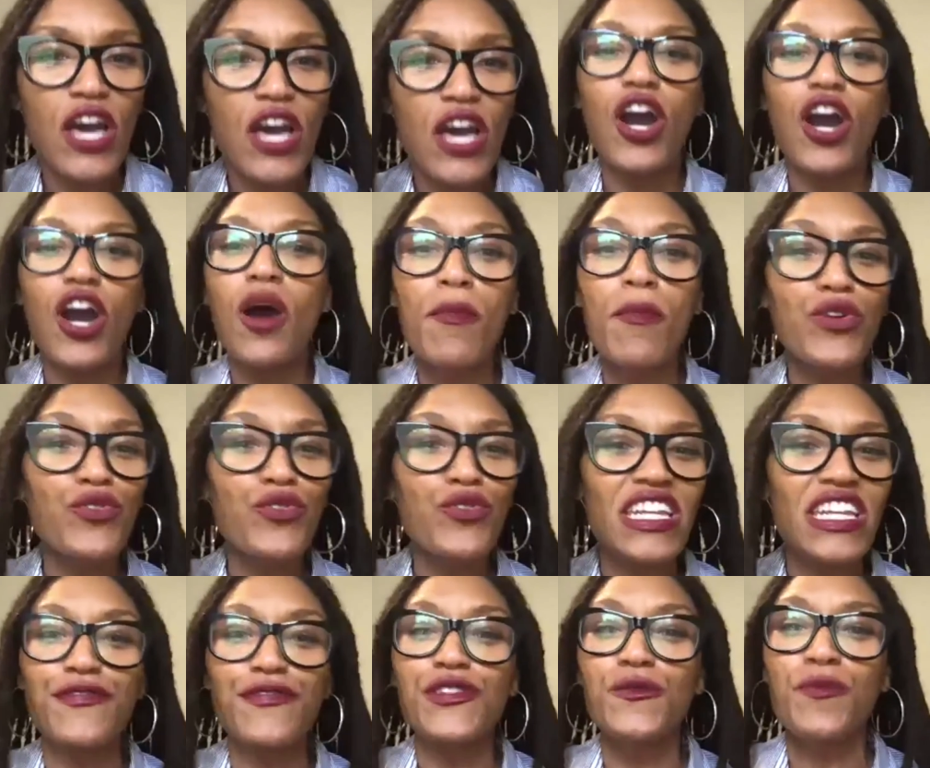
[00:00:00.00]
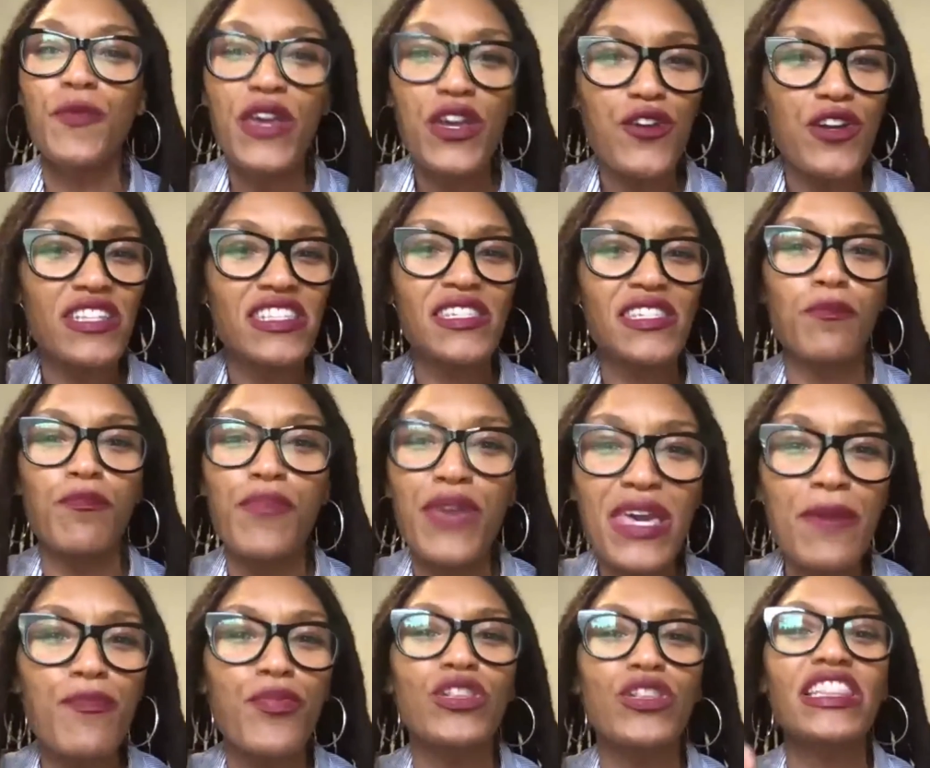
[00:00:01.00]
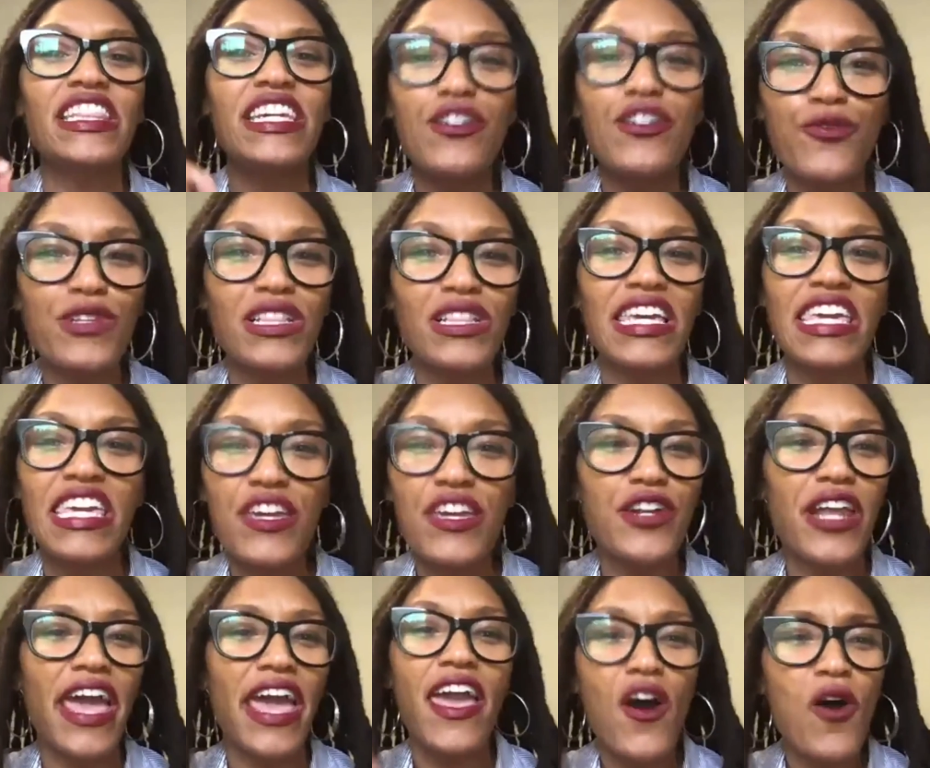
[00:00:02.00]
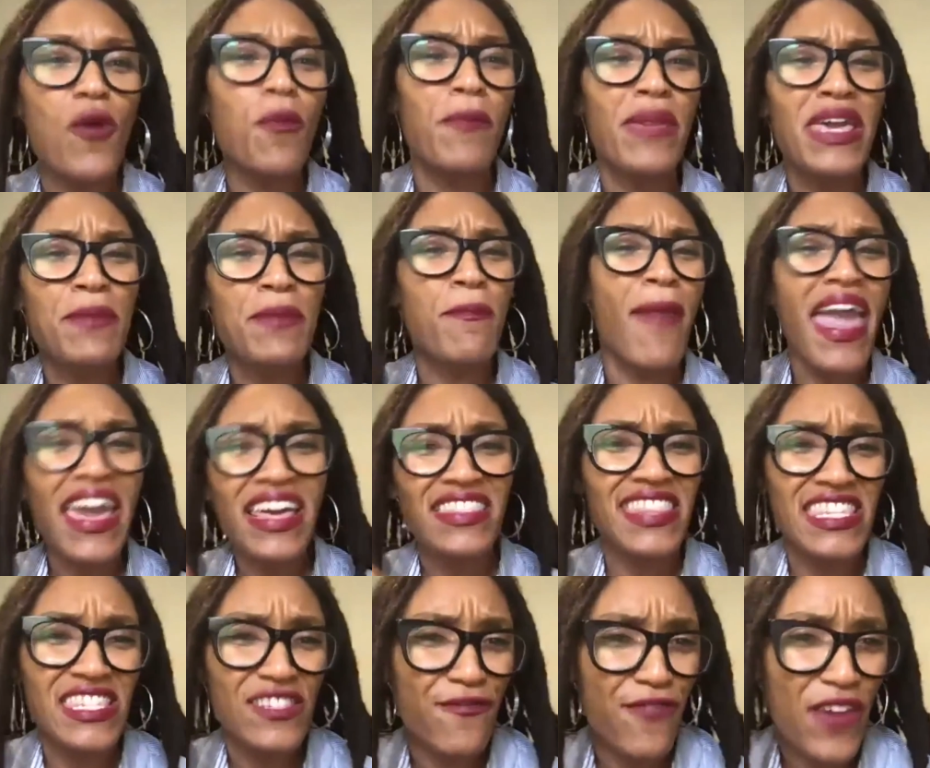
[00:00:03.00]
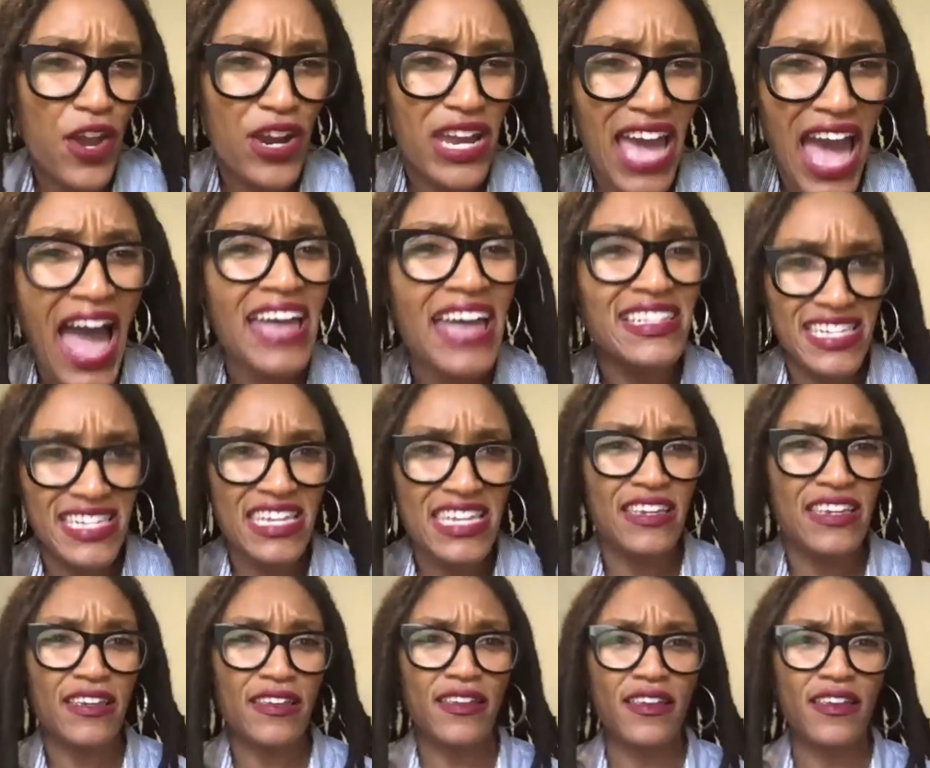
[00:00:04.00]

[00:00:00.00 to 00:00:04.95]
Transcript: community of spirits and people literally here to help me make this very idea.